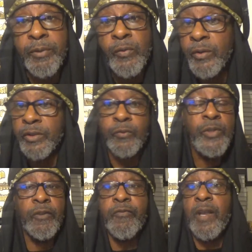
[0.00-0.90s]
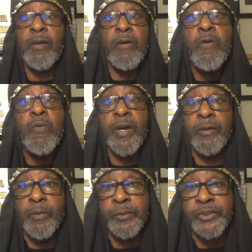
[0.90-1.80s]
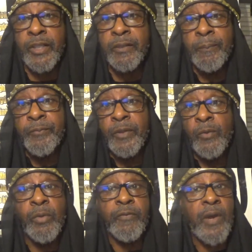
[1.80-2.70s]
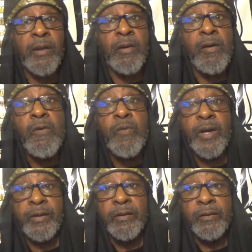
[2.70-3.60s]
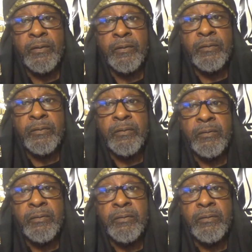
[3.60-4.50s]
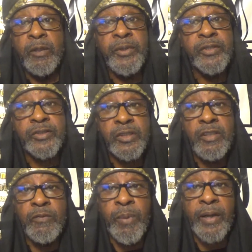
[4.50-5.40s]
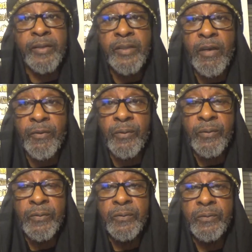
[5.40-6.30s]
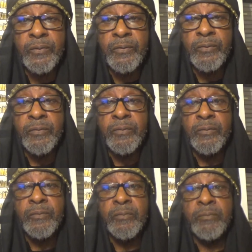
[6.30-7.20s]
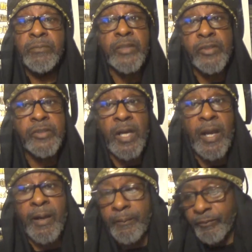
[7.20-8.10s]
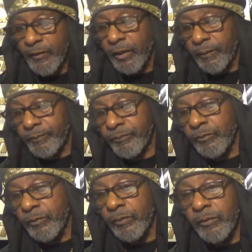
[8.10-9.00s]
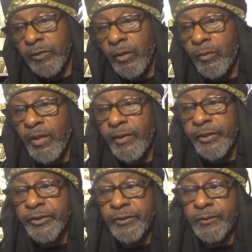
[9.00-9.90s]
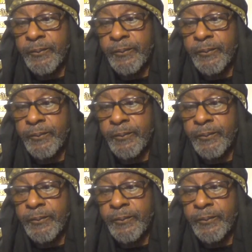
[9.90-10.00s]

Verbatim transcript: But we want to we want to follow our own way. Remember what I said? We want to follow our own way. And be deceived by the devil. That's his job. Look, go to Revelation.